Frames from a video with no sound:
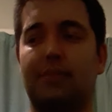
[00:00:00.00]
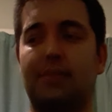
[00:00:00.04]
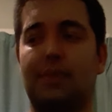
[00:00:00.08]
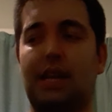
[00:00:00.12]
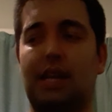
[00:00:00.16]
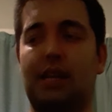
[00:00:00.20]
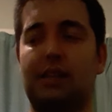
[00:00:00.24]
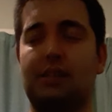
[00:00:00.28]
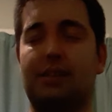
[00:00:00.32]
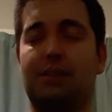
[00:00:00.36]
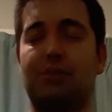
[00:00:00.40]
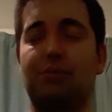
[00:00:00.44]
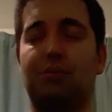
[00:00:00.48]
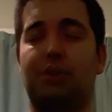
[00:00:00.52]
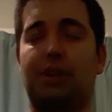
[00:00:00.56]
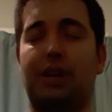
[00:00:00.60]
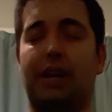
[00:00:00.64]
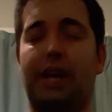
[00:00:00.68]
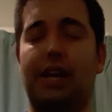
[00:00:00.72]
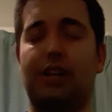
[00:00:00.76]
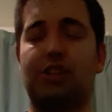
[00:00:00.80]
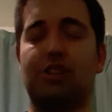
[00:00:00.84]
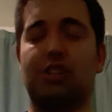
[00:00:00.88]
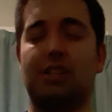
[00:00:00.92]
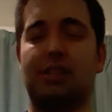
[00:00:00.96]
its new
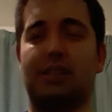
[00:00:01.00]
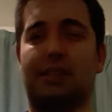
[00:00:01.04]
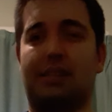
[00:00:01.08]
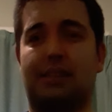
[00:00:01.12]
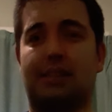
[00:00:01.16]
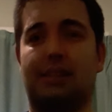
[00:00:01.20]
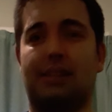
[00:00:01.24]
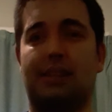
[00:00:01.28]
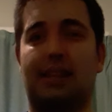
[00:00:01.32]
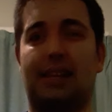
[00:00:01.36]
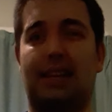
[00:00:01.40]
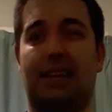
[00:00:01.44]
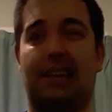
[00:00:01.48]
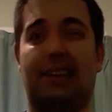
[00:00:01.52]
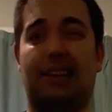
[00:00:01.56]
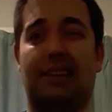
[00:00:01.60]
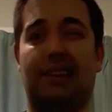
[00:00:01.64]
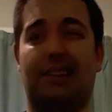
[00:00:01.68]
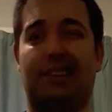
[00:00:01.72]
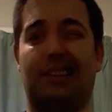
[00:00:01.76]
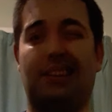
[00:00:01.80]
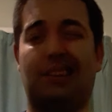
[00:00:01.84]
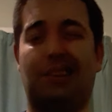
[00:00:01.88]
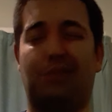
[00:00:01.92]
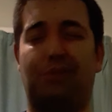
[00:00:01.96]
connections uh,
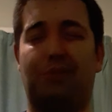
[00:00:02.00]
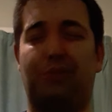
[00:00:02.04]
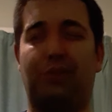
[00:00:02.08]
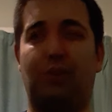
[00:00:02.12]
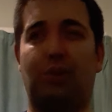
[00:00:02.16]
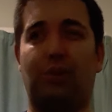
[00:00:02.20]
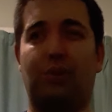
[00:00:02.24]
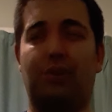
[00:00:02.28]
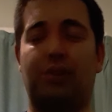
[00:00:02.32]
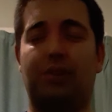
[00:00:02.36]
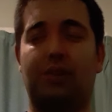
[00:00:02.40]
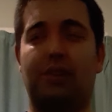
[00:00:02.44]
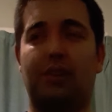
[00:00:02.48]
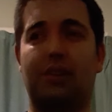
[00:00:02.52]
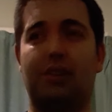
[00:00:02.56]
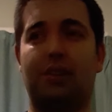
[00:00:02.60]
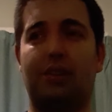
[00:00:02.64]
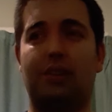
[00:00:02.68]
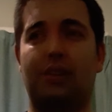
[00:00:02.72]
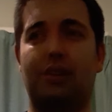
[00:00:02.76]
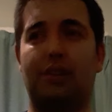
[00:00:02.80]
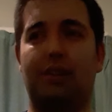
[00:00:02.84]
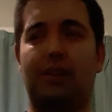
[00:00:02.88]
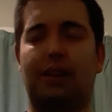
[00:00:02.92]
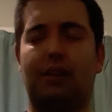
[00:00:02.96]
in the fourth
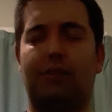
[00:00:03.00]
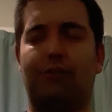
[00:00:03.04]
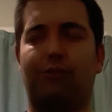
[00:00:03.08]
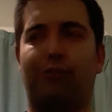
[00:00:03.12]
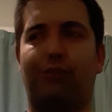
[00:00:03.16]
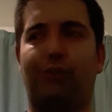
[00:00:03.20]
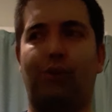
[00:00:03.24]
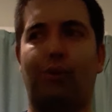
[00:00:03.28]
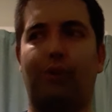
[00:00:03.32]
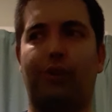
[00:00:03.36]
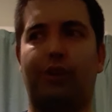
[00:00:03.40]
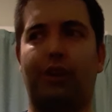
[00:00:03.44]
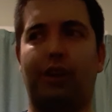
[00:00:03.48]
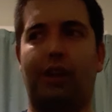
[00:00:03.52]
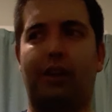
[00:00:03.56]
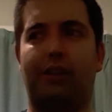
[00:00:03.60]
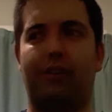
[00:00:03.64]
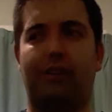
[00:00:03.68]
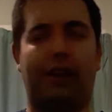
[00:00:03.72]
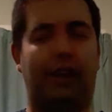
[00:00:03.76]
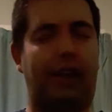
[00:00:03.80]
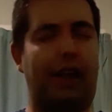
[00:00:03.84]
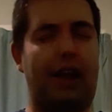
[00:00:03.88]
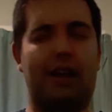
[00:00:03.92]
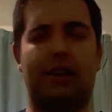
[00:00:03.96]
in fourth.
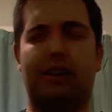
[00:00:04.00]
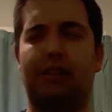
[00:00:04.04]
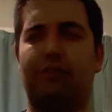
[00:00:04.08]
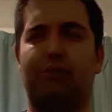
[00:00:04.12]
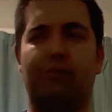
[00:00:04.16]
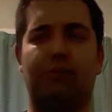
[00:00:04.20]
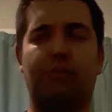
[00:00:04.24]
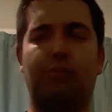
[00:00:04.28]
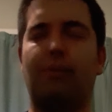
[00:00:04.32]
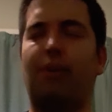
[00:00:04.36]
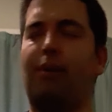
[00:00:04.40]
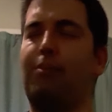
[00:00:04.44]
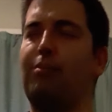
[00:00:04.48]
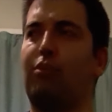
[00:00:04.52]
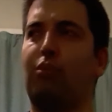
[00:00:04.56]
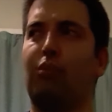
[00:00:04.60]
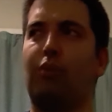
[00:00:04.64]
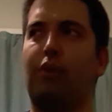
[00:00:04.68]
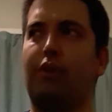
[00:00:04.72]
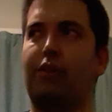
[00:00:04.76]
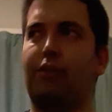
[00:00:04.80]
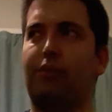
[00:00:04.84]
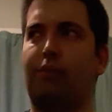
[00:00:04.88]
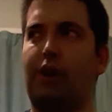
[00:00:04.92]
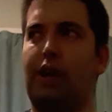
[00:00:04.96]
I can't even remember
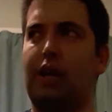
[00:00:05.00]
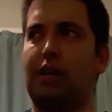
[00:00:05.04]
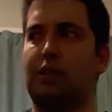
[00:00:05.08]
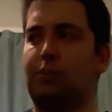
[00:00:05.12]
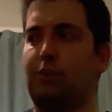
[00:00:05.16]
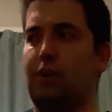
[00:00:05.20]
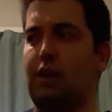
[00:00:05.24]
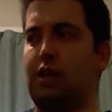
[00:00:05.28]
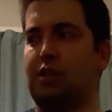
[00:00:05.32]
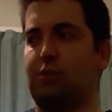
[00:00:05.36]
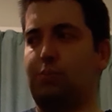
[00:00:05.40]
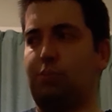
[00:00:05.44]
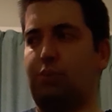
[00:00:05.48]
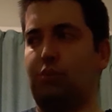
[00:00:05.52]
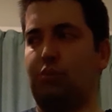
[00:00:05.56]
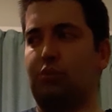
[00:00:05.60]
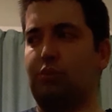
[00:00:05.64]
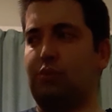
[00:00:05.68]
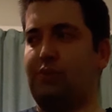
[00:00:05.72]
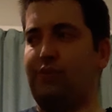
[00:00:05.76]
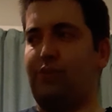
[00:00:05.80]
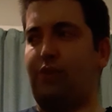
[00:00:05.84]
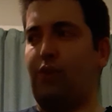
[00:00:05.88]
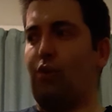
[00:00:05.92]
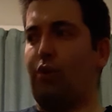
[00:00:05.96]
where the race was, but it
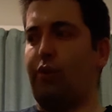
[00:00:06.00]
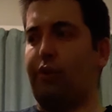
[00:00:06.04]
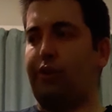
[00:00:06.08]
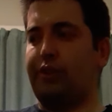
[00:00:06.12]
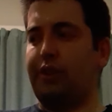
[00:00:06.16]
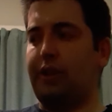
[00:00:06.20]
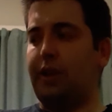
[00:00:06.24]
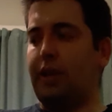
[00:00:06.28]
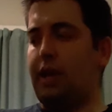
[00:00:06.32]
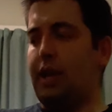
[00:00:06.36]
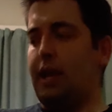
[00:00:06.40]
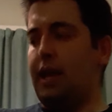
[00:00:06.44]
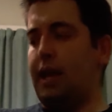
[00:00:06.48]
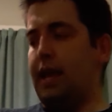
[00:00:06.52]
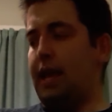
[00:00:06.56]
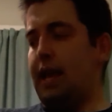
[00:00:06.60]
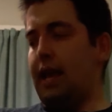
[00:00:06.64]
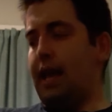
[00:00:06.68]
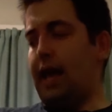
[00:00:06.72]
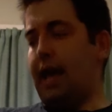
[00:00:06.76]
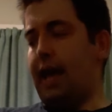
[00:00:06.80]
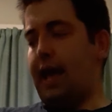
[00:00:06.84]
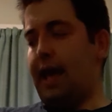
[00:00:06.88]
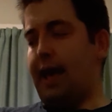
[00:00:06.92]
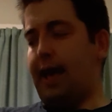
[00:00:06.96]
was fourth.
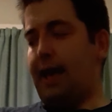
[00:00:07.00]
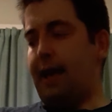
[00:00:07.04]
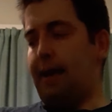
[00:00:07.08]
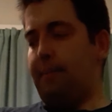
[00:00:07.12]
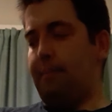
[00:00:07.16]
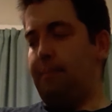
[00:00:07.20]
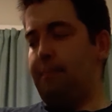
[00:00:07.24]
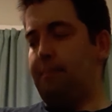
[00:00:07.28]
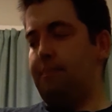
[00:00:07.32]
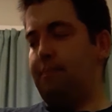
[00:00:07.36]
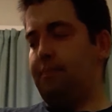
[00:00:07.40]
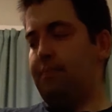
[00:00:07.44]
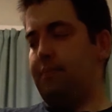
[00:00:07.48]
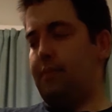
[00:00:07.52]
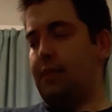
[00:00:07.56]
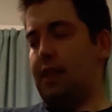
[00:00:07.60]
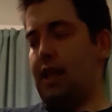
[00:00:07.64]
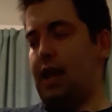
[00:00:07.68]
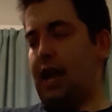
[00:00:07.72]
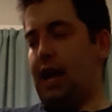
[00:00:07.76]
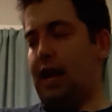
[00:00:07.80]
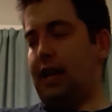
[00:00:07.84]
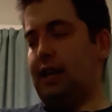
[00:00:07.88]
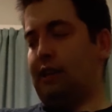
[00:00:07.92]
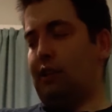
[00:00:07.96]
Um,
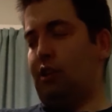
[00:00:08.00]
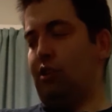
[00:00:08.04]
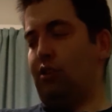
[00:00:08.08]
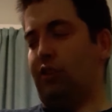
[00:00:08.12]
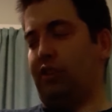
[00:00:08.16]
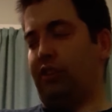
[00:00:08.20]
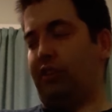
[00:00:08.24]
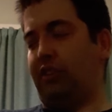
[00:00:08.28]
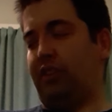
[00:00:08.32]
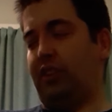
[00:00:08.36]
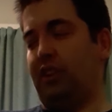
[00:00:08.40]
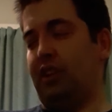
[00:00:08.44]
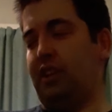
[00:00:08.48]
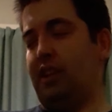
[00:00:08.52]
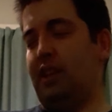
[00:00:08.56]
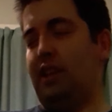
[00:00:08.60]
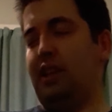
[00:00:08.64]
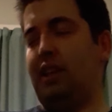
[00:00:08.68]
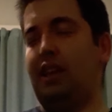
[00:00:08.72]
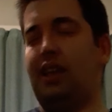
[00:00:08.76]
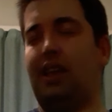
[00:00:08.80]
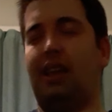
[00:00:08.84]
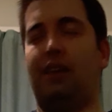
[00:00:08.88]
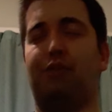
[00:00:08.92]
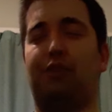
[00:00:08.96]
and look at
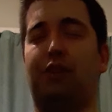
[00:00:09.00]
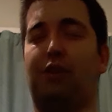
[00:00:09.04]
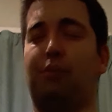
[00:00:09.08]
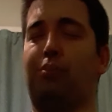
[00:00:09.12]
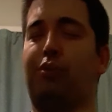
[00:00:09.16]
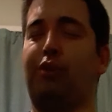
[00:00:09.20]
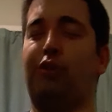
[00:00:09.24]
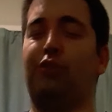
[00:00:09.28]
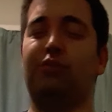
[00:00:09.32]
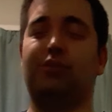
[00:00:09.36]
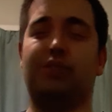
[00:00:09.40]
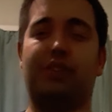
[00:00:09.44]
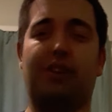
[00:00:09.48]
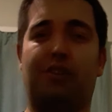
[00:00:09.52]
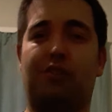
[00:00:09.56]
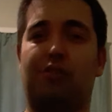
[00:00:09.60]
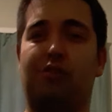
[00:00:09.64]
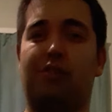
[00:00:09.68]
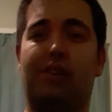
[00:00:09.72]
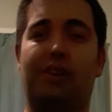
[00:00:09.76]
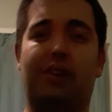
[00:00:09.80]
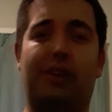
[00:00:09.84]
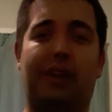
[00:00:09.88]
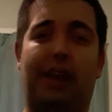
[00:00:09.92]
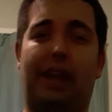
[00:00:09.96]
if it improves
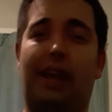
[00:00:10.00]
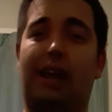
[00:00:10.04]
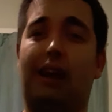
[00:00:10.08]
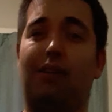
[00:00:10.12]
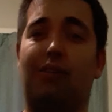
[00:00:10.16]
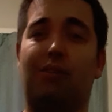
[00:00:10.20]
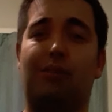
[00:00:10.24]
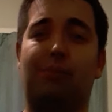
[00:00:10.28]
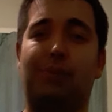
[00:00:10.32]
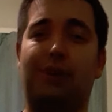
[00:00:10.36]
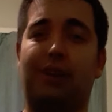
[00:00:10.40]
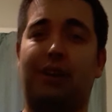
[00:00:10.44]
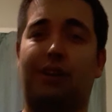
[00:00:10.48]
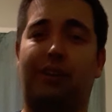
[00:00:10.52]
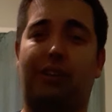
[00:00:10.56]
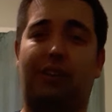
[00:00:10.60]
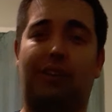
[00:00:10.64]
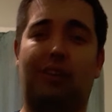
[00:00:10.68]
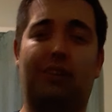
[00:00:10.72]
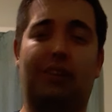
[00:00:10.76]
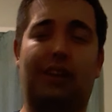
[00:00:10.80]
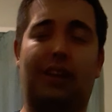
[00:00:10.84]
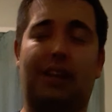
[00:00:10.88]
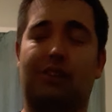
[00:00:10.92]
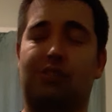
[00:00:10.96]
our air a bit,
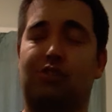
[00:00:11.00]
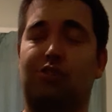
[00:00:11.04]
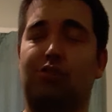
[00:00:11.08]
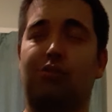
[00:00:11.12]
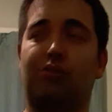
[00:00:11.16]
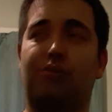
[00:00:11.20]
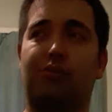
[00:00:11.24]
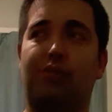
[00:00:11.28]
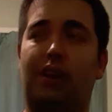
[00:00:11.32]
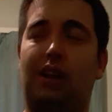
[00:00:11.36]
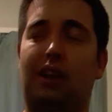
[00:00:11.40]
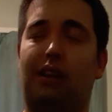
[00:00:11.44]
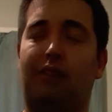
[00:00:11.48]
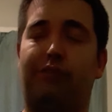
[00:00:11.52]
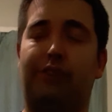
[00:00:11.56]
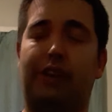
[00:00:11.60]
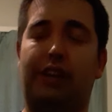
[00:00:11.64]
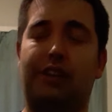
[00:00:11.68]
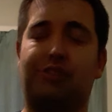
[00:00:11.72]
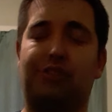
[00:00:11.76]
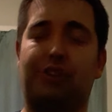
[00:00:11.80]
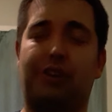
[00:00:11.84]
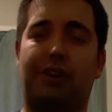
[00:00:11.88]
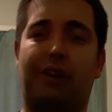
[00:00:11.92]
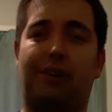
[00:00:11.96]
it should really
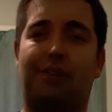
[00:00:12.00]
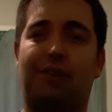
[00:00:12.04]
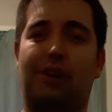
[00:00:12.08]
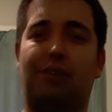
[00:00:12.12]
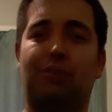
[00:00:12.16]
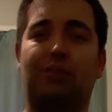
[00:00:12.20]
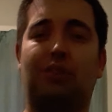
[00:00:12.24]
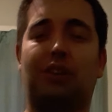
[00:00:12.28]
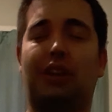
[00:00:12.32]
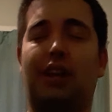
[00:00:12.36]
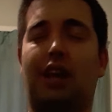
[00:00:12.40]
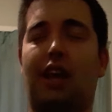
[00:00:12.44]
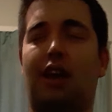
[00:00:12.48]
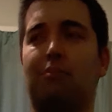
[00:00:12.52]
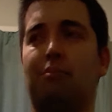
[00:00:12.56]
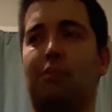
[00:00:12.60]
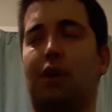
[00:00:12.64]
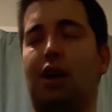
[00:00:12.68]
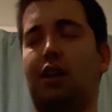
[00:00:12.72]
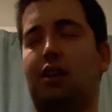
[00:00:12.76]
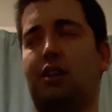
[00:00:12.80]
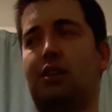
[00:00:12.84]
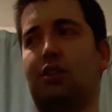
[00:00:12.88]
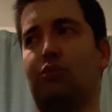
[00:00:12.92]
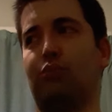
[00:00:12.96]
feature here now today. It
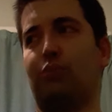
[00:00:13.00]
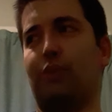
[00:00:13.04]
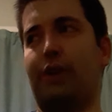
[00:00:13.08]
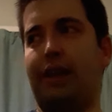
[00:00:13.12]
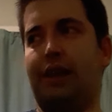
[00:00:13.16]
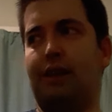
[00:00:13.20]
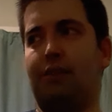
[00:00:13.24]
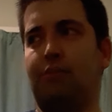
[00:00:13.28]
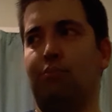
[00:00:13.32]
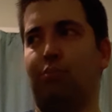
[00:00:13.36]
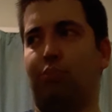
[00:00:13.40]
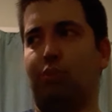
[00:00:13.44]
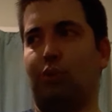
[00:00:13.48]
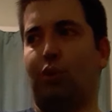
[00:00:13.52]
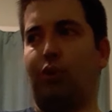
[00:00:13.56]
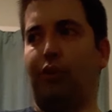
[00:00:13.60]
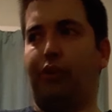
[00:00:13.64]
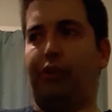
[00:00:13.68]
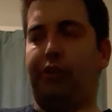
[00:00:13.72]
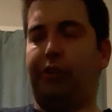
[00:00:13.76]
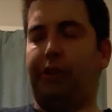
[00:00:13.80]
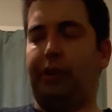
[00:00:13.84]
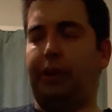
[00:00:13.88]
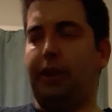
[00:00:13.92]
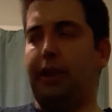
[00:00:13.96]
mightn't win,
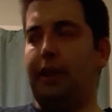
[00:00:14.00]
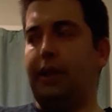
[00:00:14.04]
but